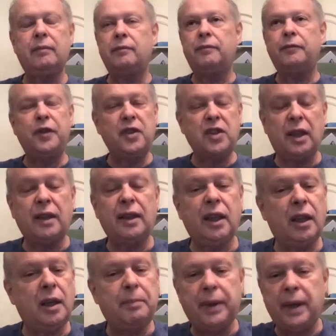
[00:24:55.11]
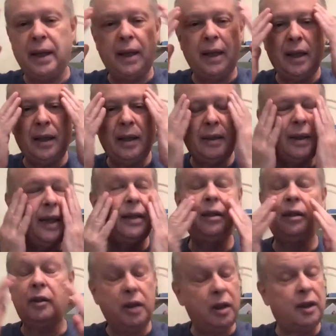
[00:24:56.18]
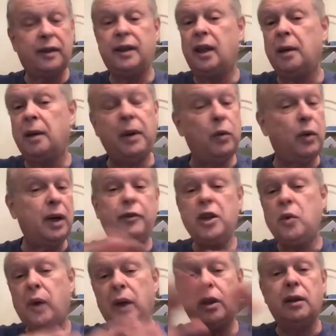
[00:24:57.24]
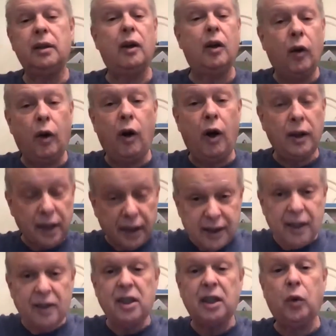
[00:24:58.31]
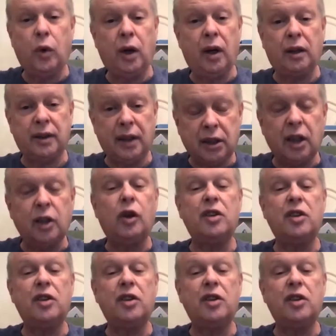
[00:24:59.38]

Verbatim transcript: physical therapy, I don't know, neural therapy, whatever you want, all the things in the world that can cost